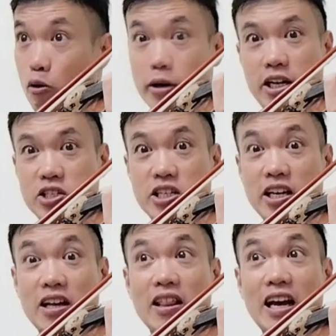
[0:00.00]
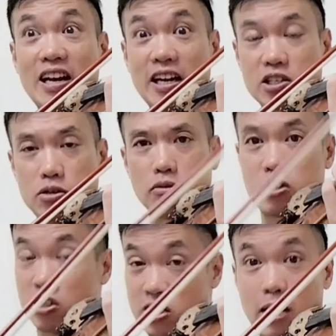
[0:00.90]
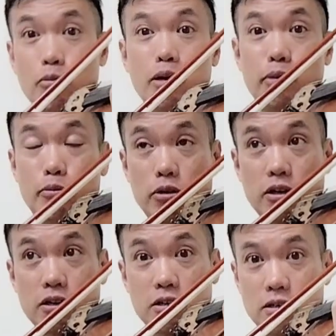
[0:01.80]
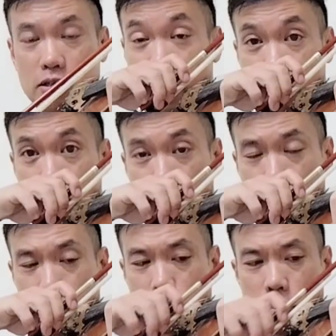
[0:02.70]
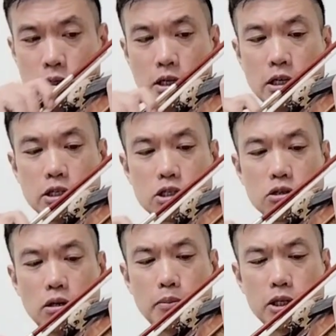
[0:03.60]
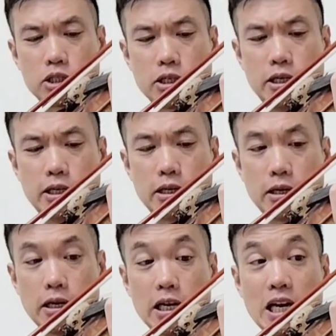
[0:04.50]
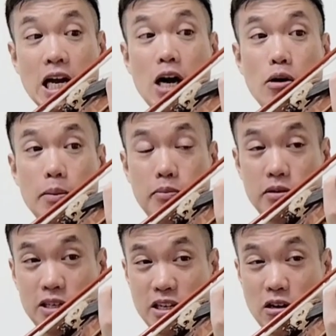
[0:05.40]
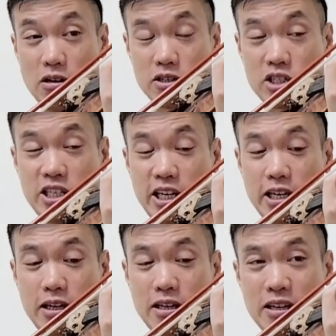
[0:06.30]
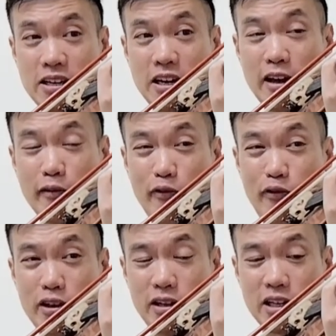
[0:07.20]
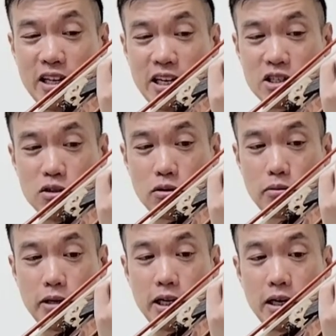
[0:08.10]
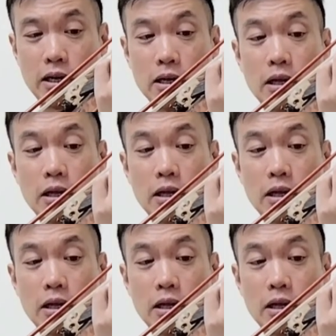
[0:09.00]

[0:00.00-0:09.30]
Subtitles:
already singing that next note, the same way we would in regular loops. So I'm listening, now I'm singing and feeling that next note already.